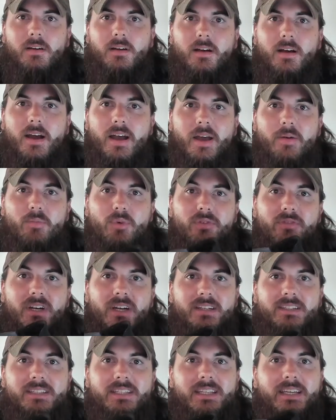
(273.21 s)
All right, moving
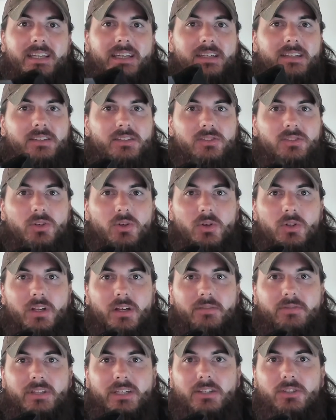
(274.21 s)
on to the insole
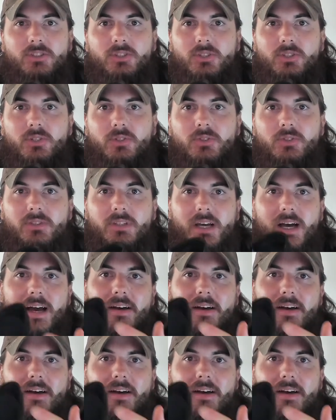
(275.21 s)
of these shoes.